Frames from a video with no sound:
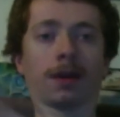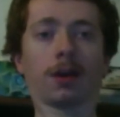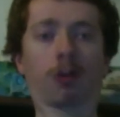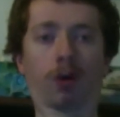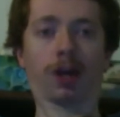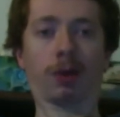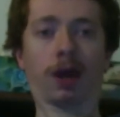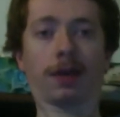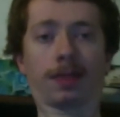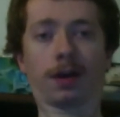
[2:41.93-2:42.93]
So
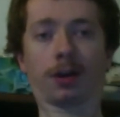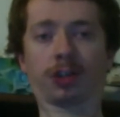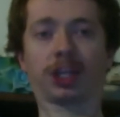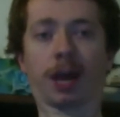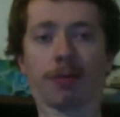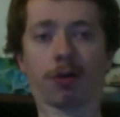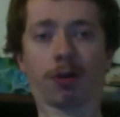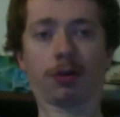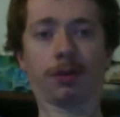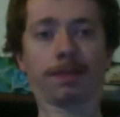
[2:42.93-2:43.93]
anyway, onto the
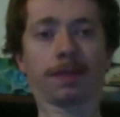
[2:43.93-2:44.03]
episode.